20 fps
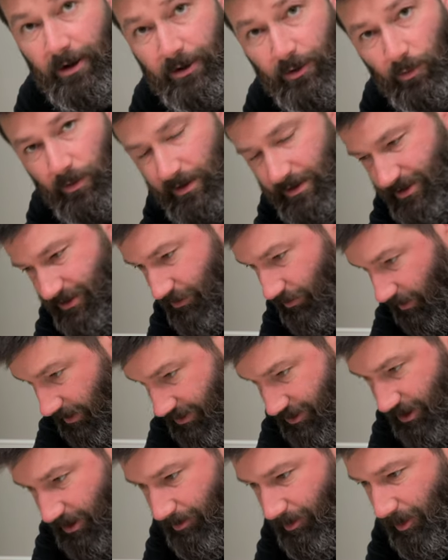You want to
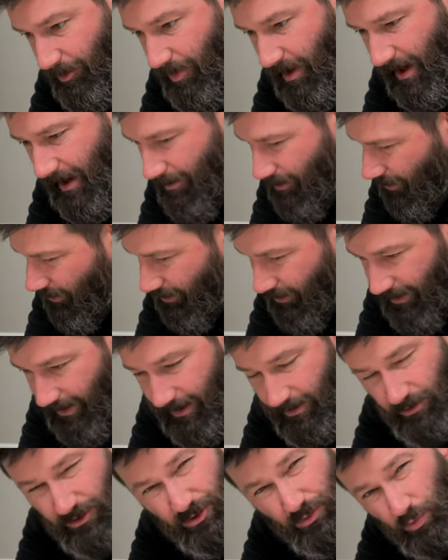scrunch up the paper
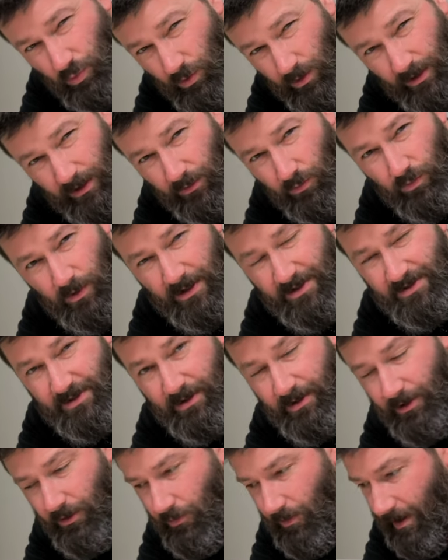and just really
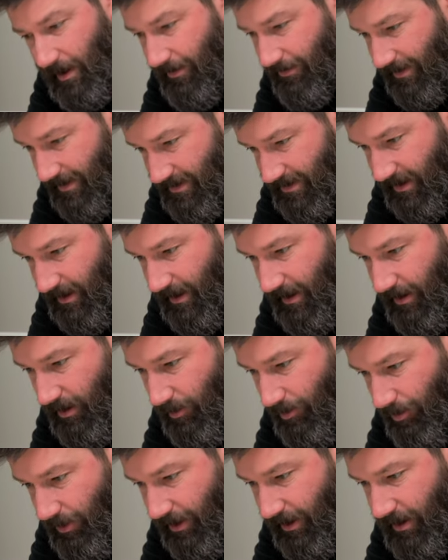rustle it around. That's going to
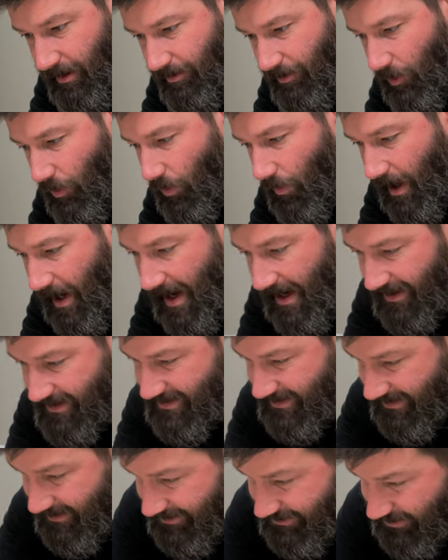help break up the
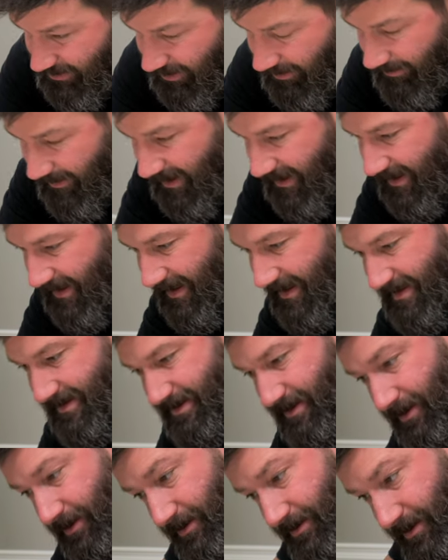wax, and it's going to make it
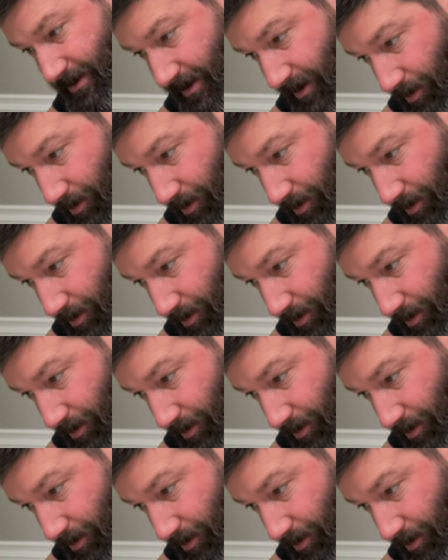easier to